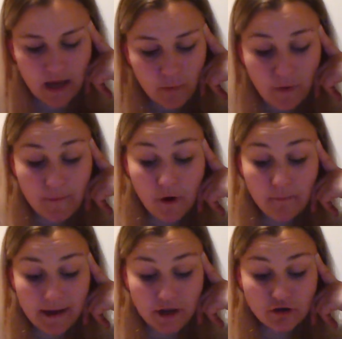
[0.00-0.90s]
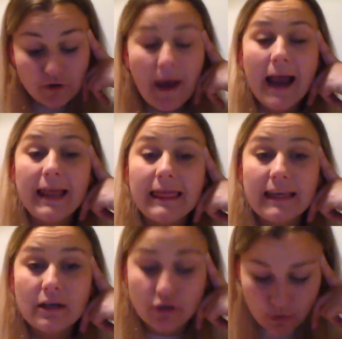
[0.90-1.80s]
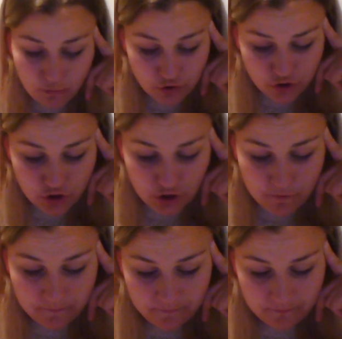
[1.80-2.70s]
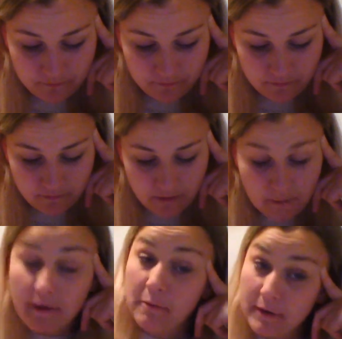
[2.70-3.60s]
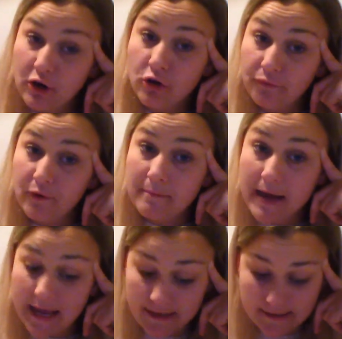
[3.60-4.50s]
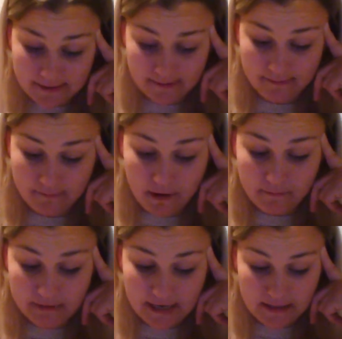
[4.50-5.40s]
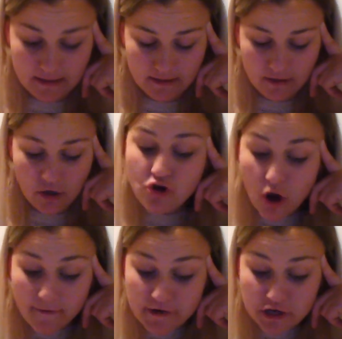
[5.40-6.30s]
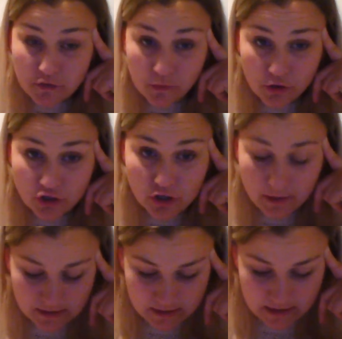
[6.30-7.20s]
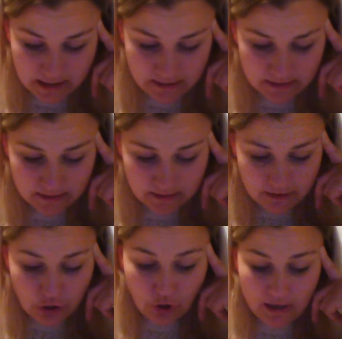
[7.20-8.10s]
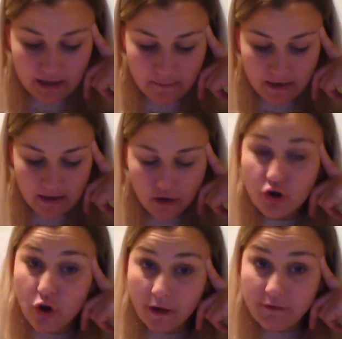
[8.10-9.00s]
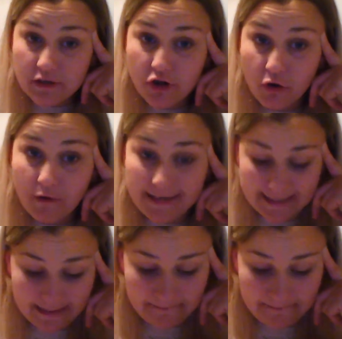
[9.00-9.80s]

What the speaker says: We won't make you do anything you don't want to do. But it'd be good for him, Nate, Mum said. Not if he doesn't want to, answered Dad, looking at me. Not if he's not ready.